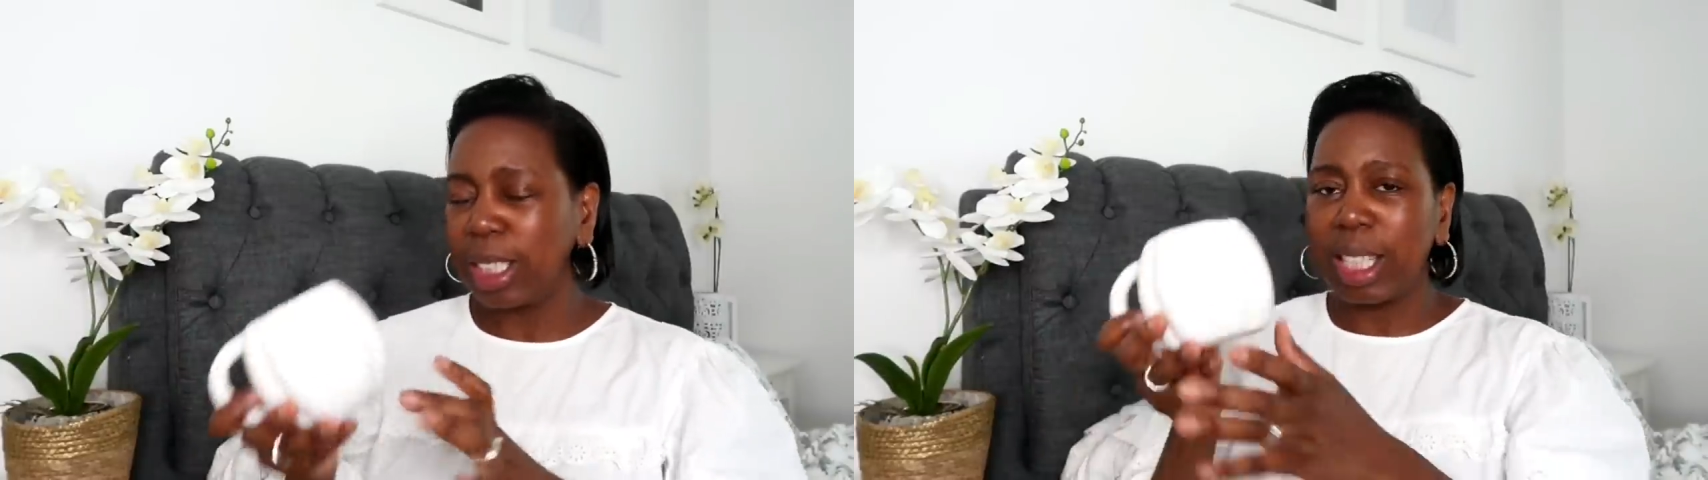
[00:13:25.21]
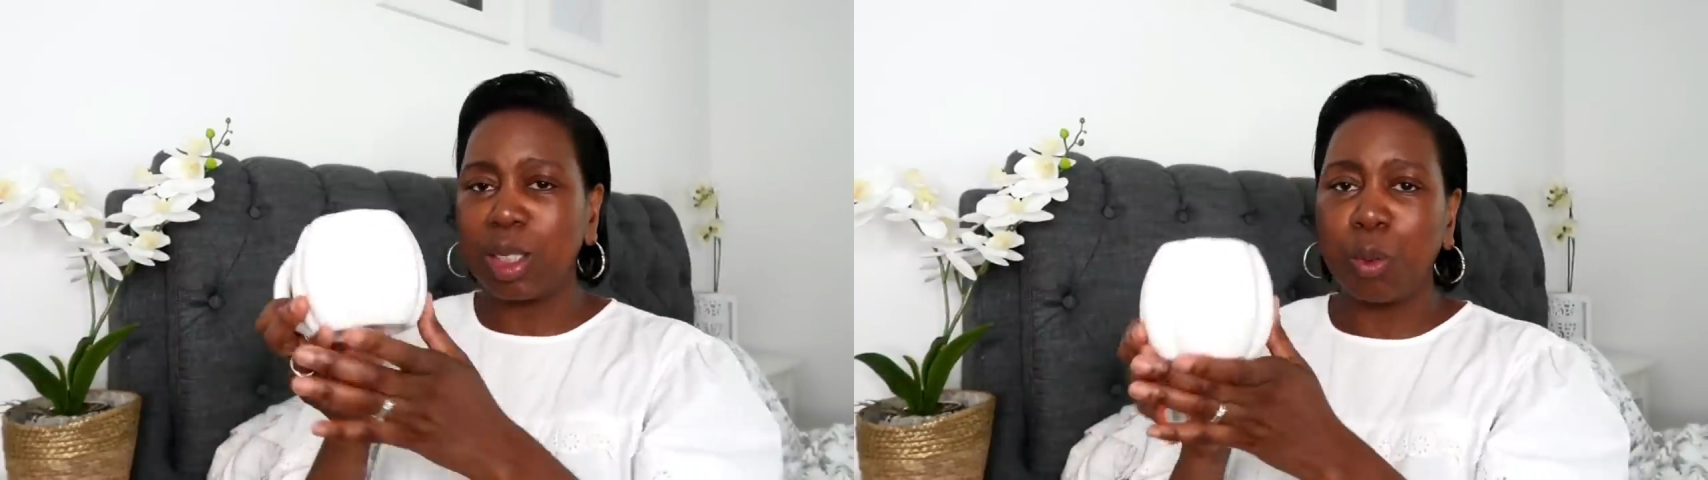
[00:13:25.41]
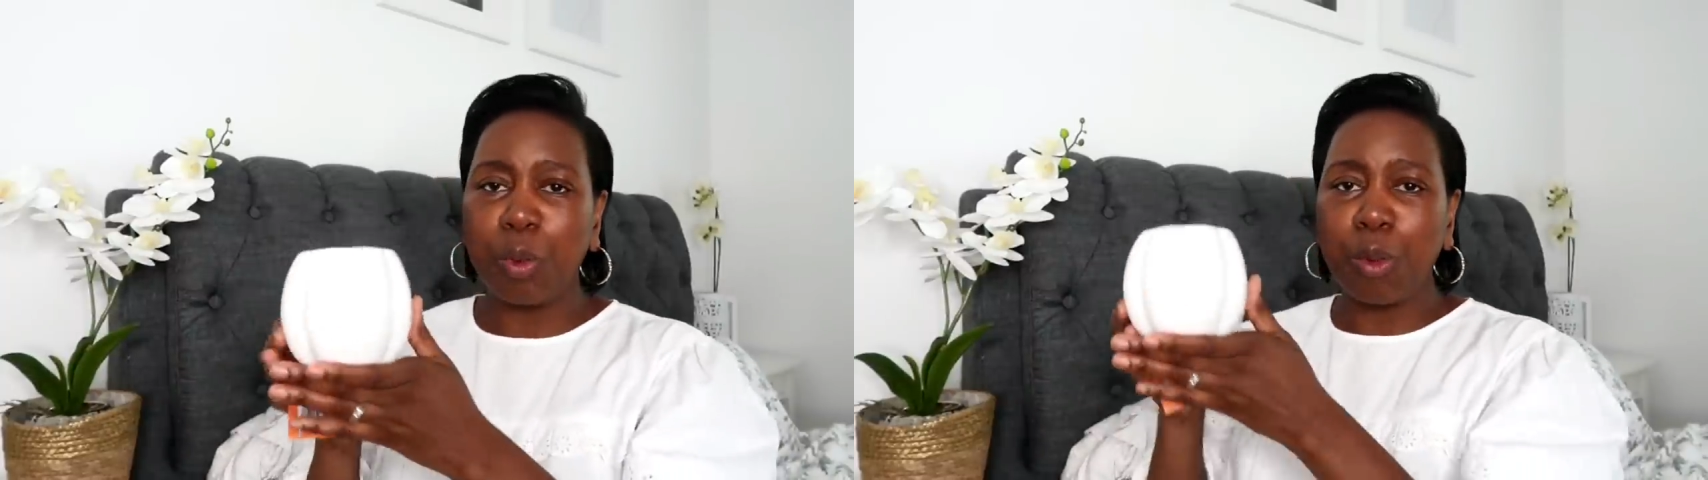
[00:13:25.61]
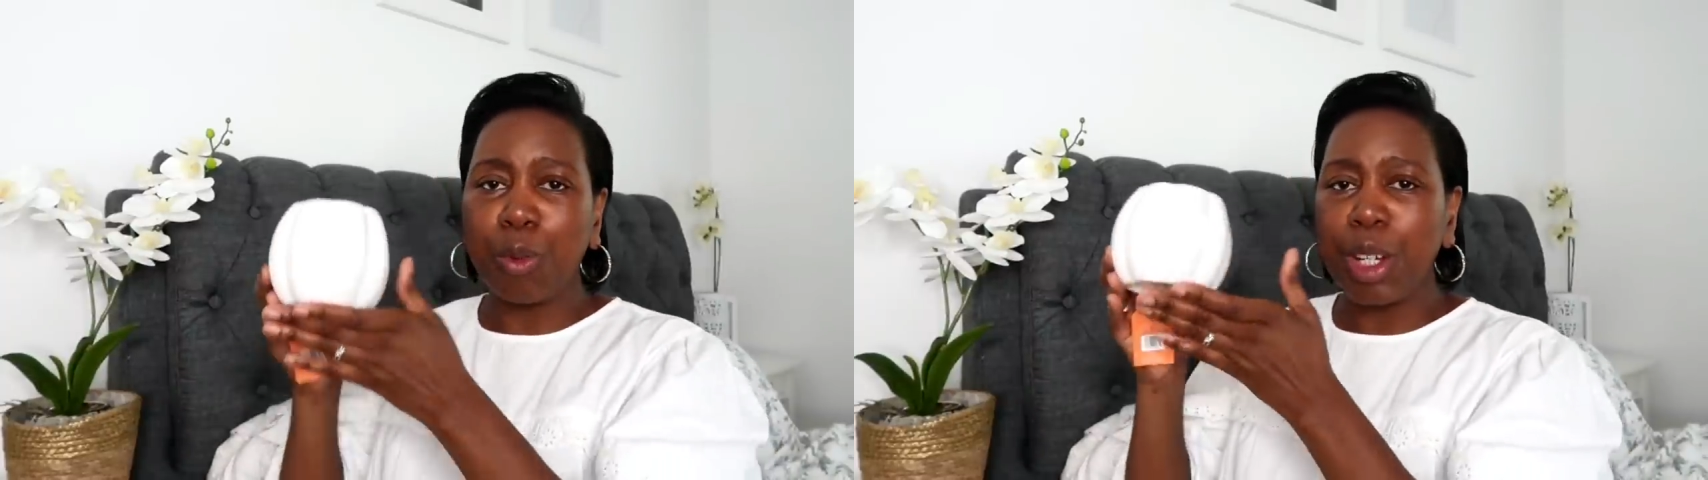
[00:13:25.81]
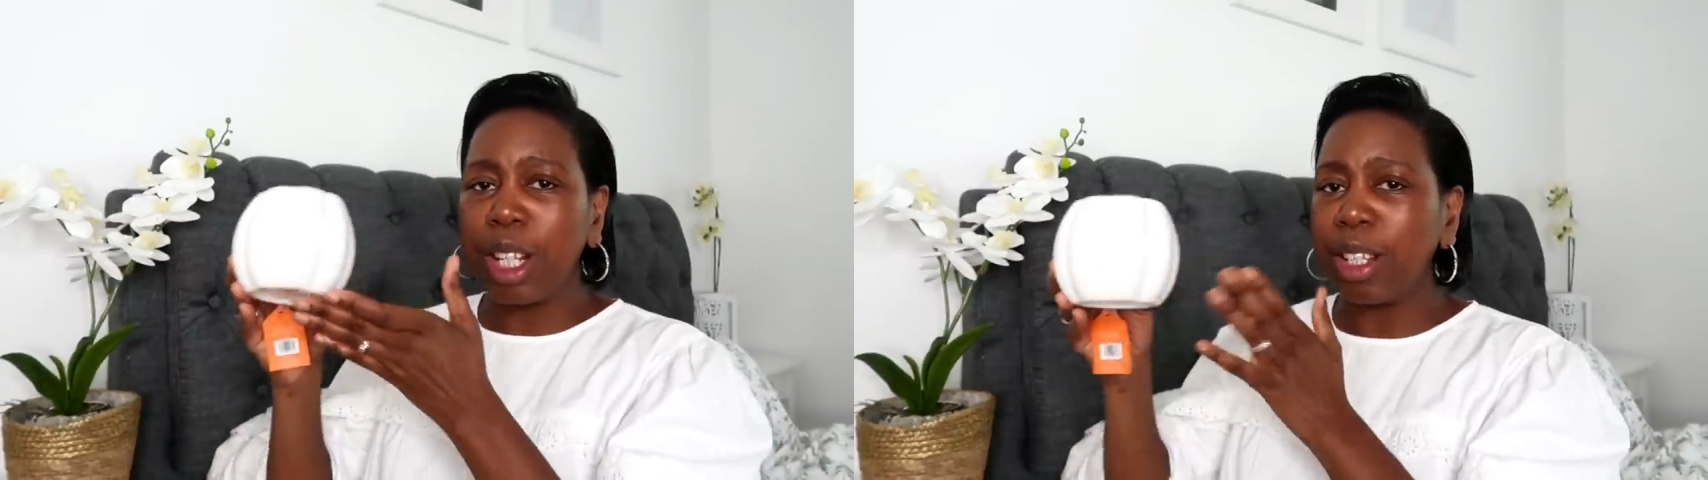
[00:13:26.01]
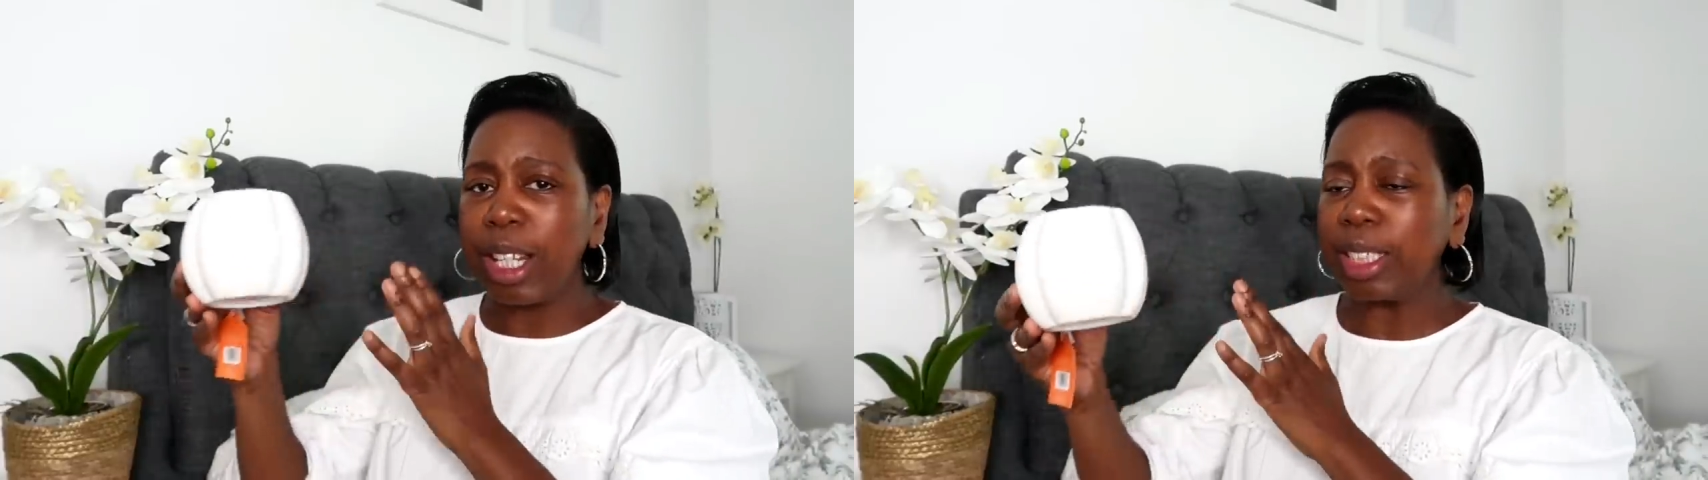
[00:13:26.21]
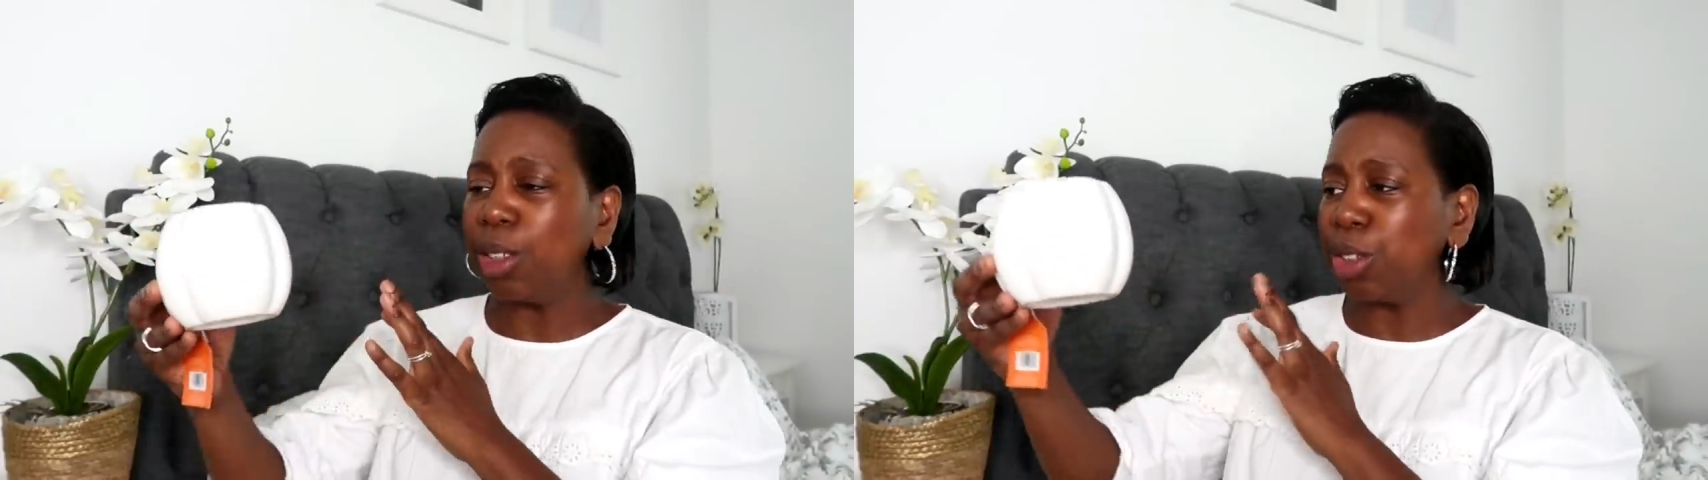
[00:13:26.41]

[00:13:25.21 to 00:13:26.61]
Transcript: So this will fit really nice